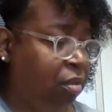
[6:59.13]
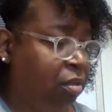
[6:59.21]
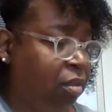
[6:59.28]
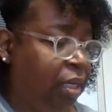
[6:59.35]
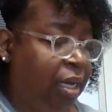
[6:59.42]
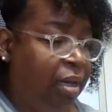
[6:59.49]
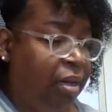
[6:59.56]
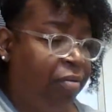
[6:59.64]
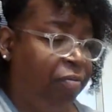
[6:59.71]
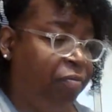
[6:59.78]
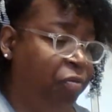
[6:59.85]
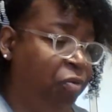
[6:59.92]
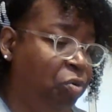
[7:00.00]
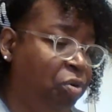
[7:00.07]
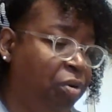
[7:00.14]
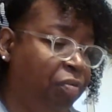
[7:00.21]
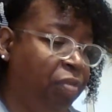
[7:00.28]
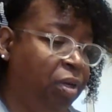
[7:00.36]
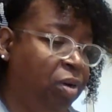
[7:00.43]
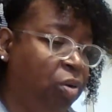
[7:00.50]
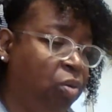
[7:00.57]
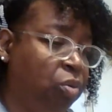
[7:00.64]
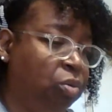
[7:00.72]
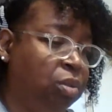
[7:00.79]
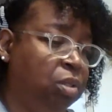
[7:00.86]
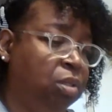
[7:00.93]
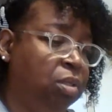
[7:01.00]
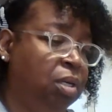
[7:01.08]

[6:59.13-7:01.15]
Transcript: So I got four of those.